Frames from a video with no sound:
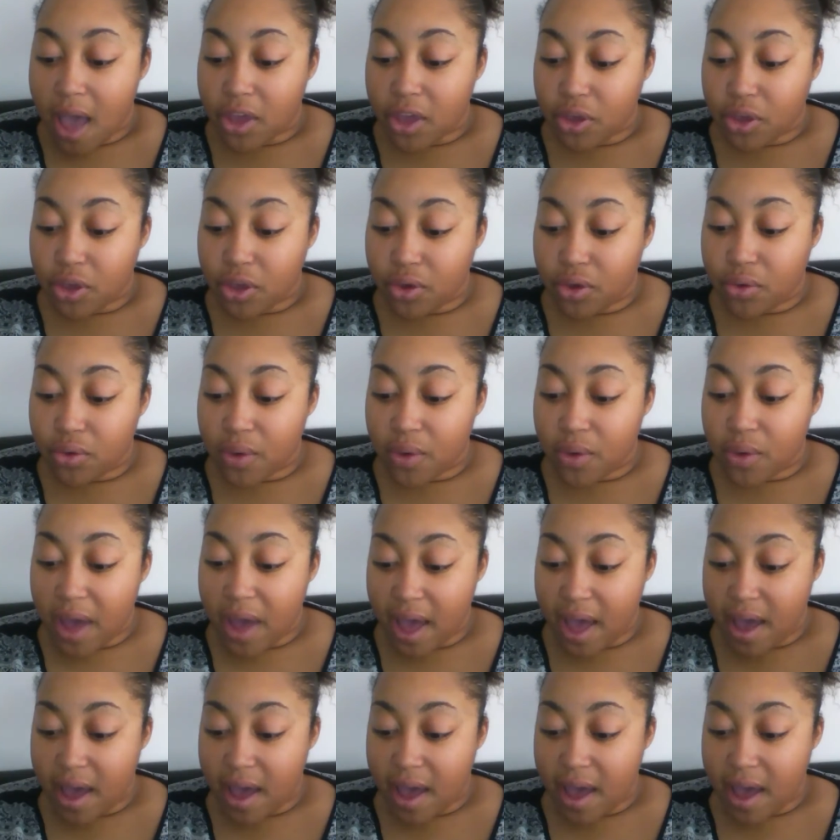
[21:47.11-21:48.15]
You
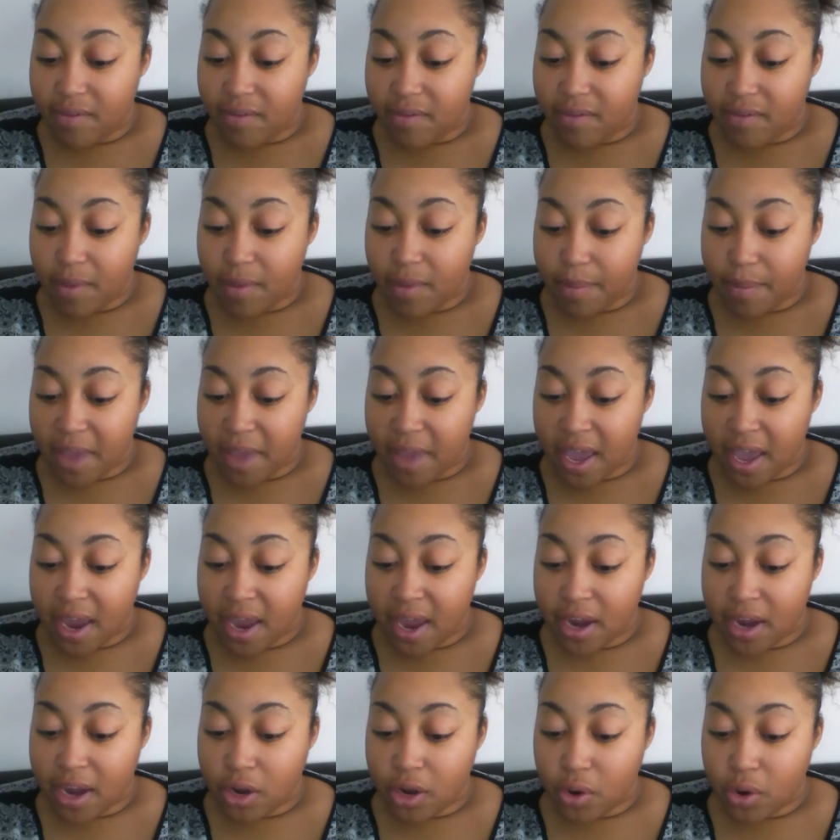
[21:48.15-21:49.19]
have
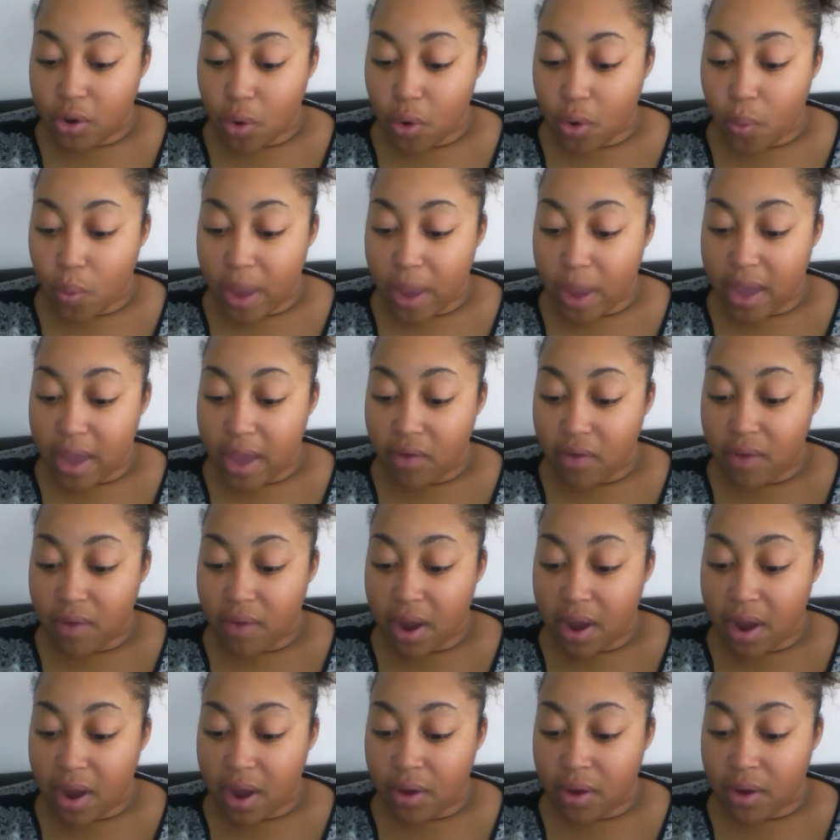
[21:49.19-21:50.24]
made your way
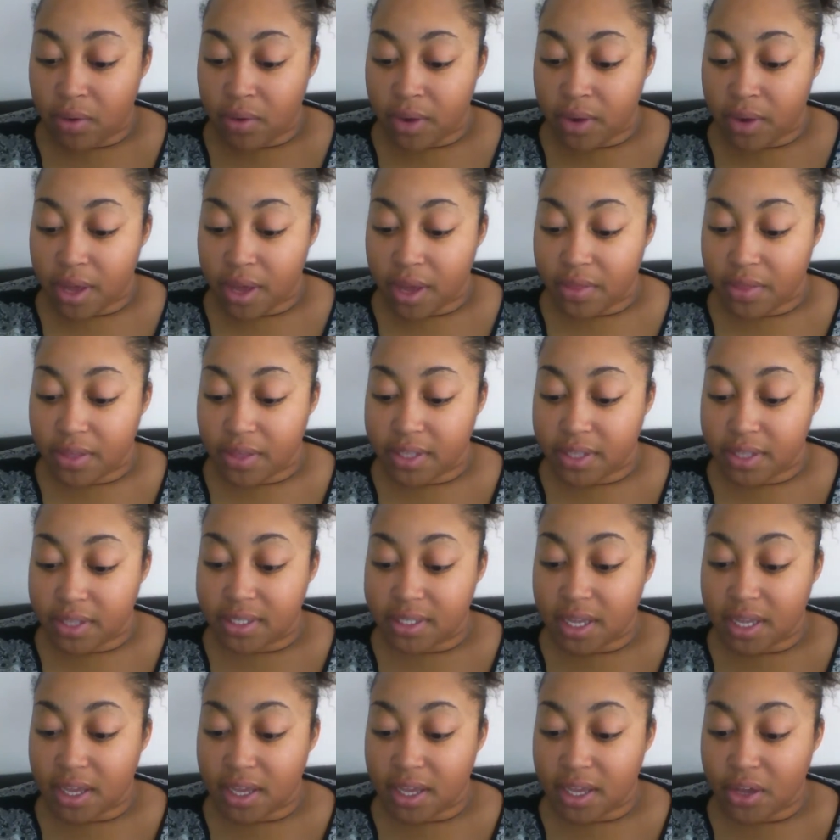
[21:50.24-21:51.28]
around this
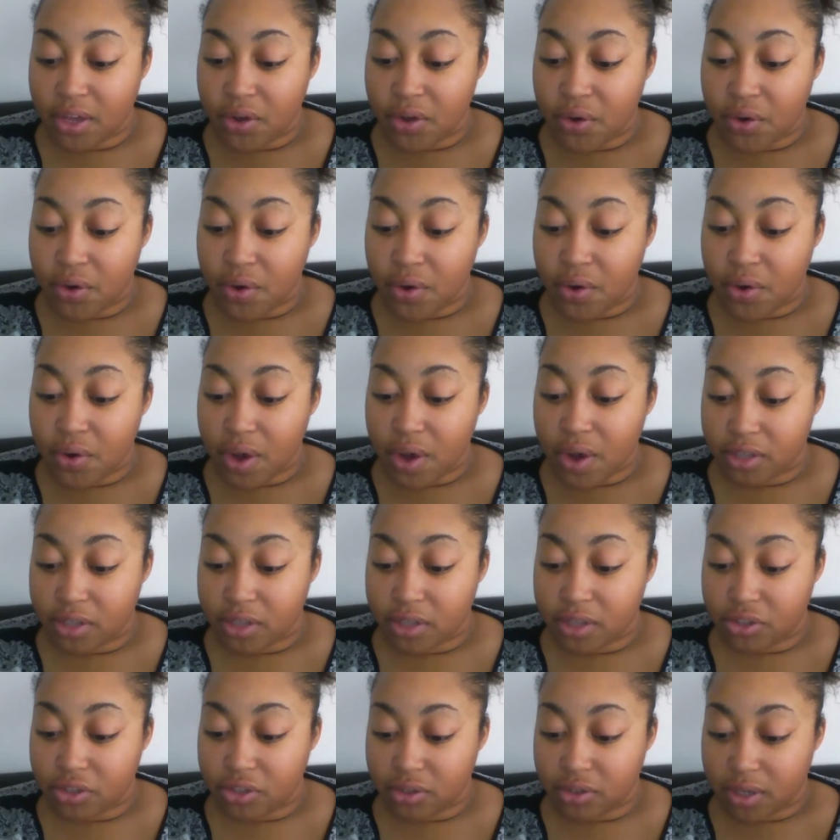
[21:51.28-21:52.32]
hill
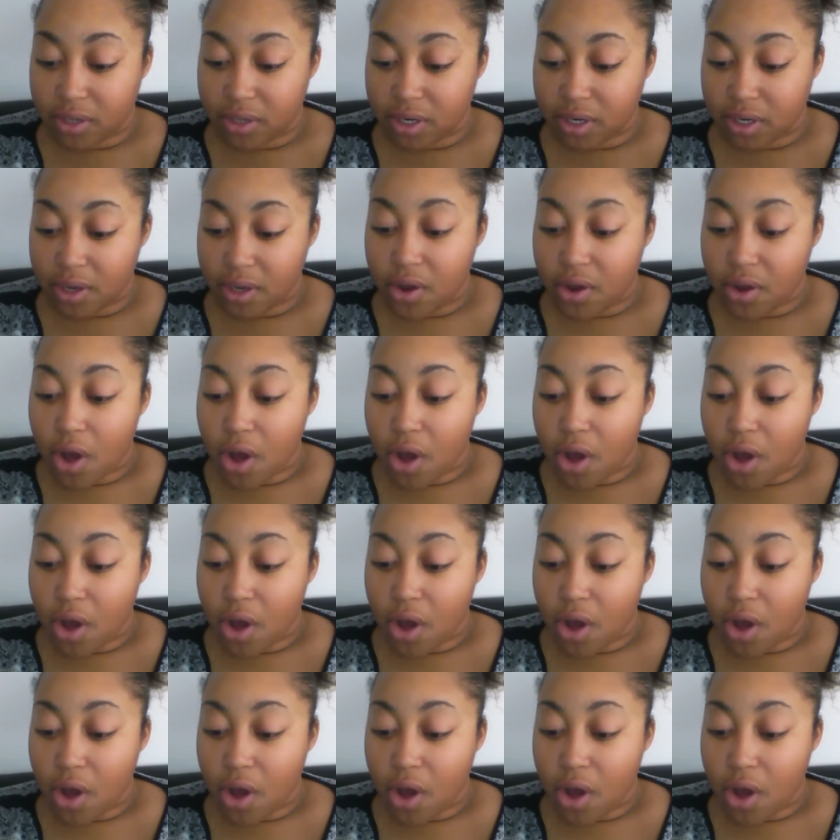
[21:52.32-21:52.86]
country